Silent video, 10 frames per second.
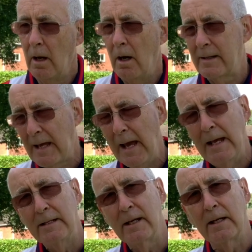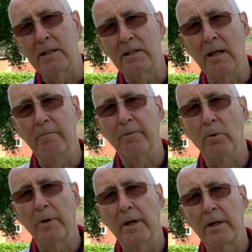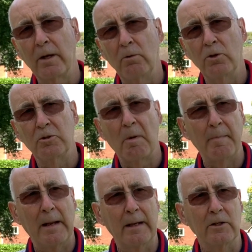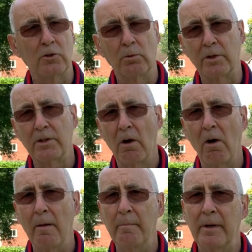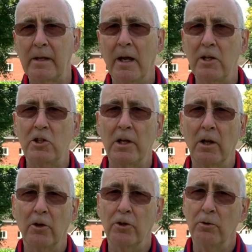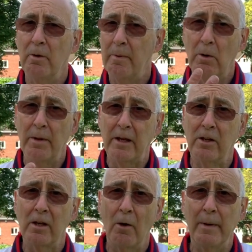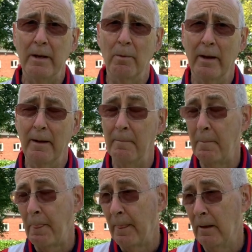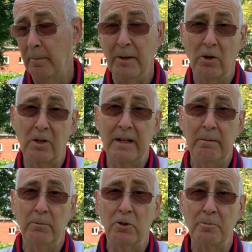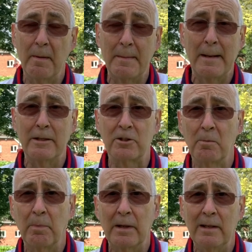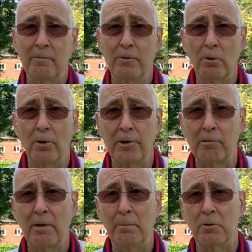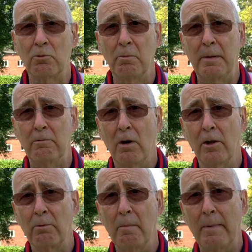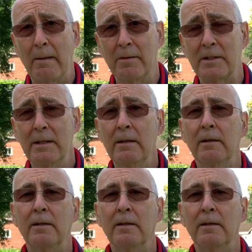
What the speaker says: I can take a step forward and I don't lose my balance all the time, but occasionally I do, and the ball then can go anywhere. I mean, I could even lose my balance completely and fall on the green, which would be rather embarrassing.